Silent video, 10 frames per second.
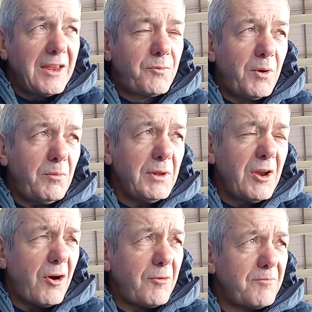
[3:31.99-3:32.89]
He's probably
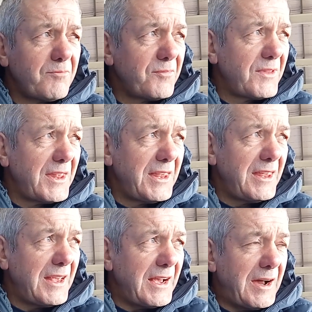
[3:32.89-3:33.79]
not.
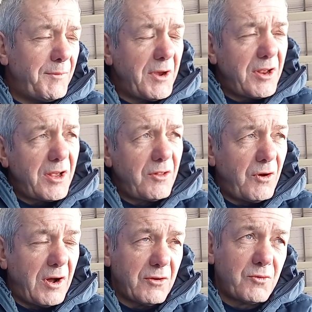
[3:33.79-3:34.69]
I mean,
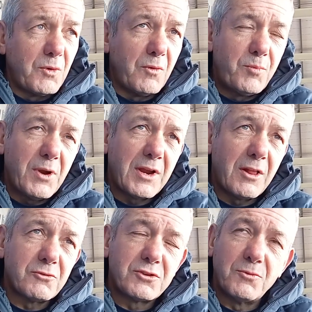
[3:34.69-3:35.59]
look, we were pretty
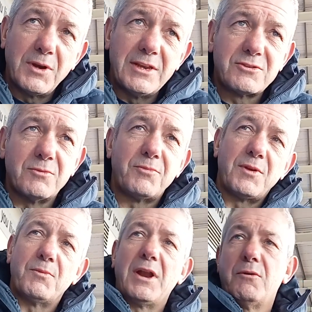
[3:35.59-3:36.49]
close to winning
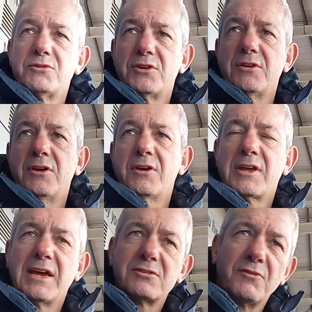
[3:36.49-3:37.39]
something when I was at
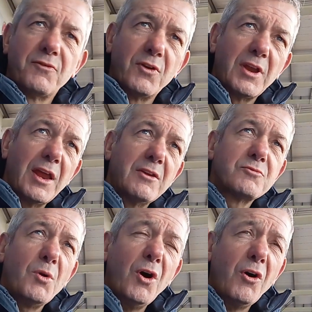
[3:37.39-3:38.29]
Castleford.
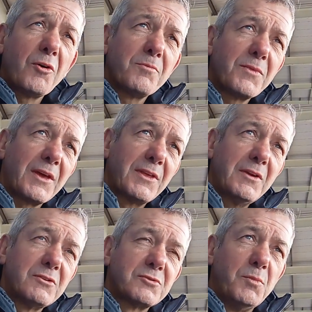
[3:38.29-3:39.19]
I
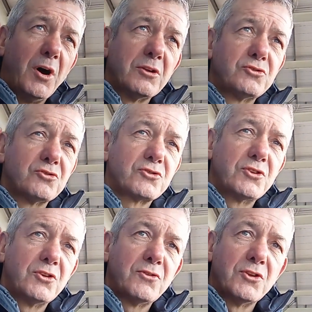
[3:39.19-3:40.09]
think it was more just
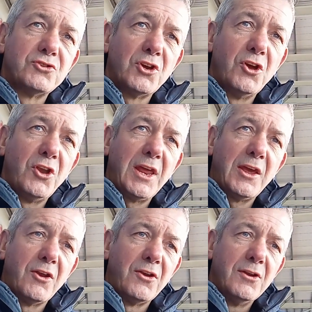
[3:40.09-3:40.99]
the
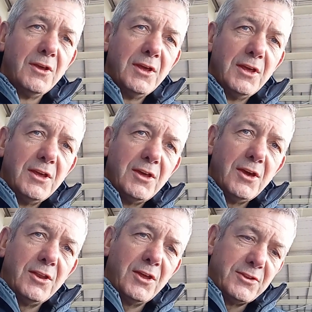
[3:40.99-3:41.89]
journey
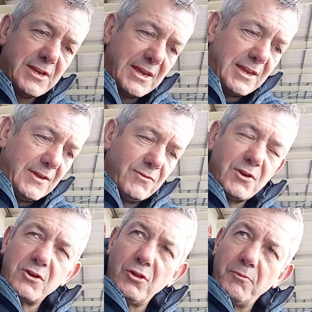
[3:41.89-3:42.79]
and taking
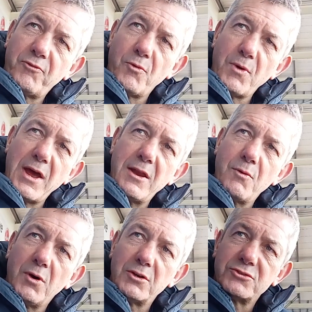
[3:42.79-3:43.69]
the club from where it
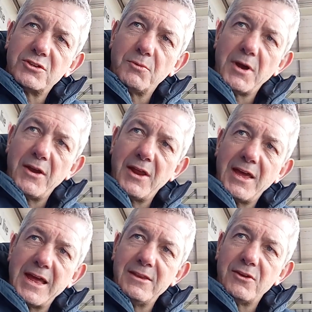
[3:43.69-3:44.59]
was to where it
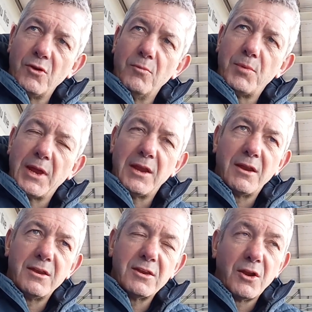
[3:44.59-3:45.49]
ended up being,
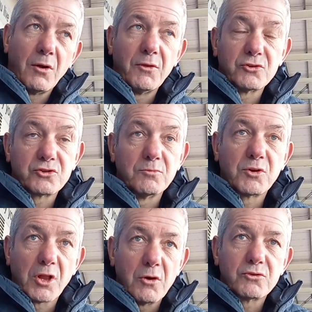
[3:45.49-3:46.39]
and there's some
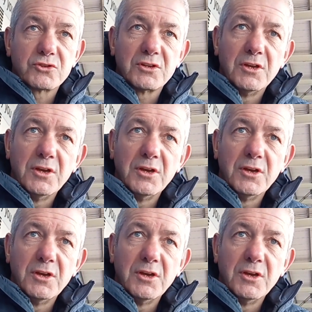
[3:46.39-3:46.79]
close